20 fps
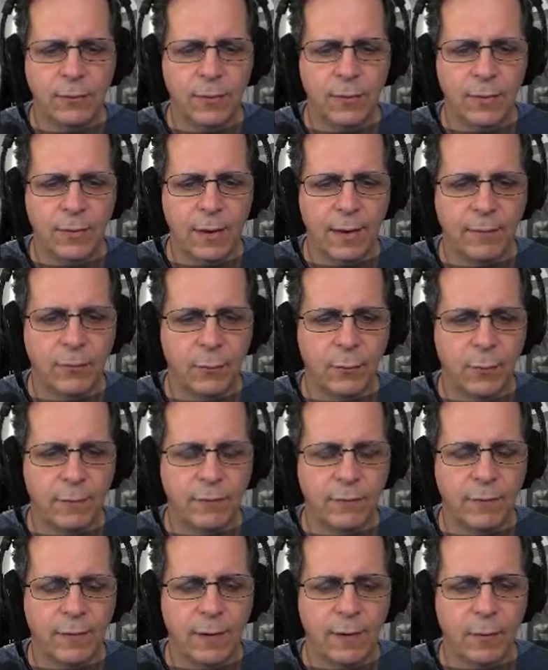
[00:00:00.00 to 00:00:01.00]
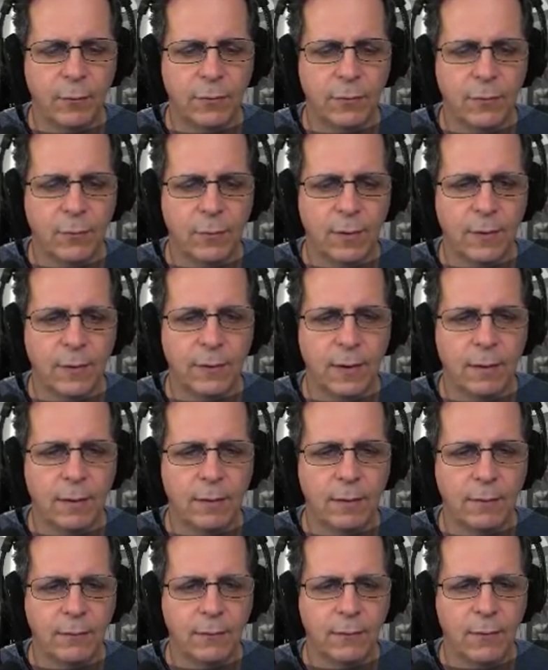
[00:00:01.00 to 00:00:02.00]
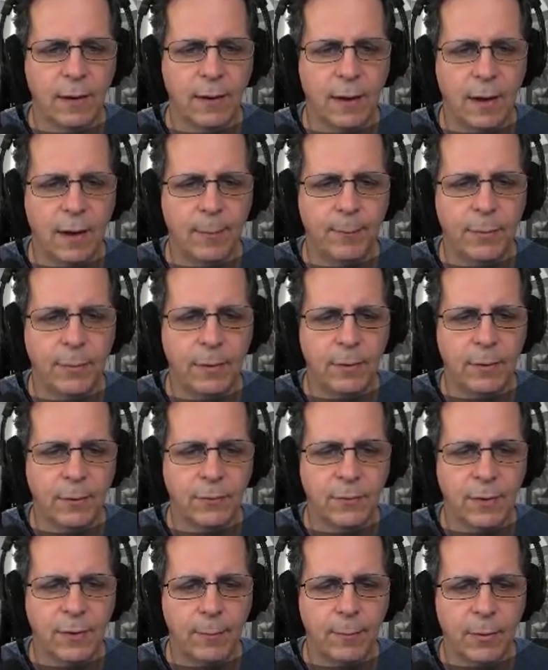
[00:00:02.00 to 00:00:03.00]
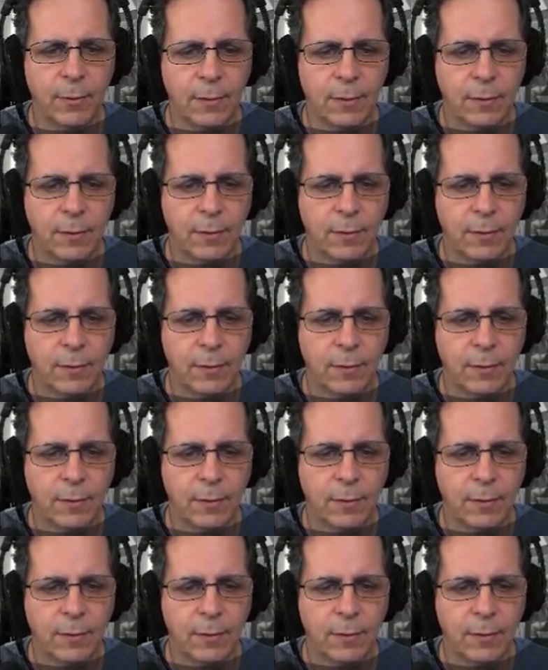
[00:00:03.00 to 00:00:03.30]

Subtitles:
to the left, so we'll have to figure out what's going on there. Drag up, he looks up.